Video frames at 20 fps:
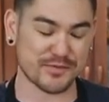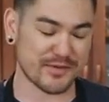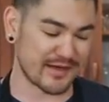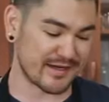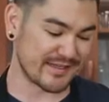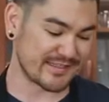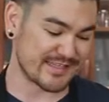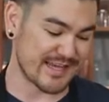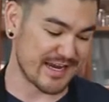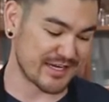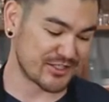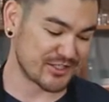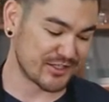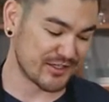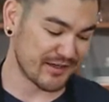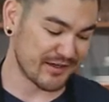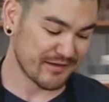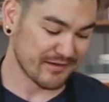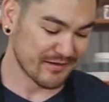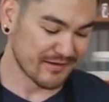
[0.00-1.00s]
but
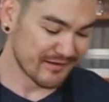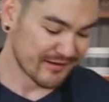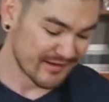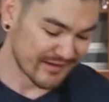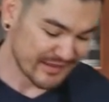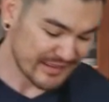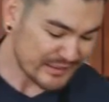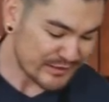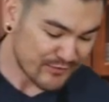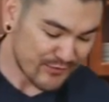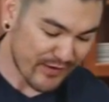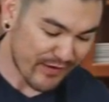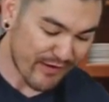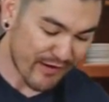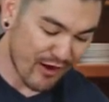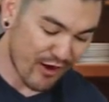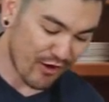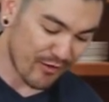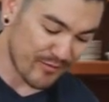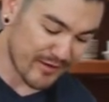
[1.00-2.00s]
it's
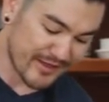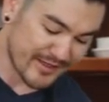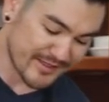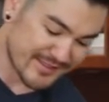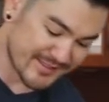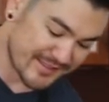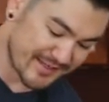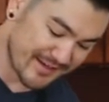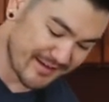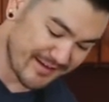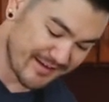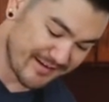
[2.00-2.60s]
very harmless.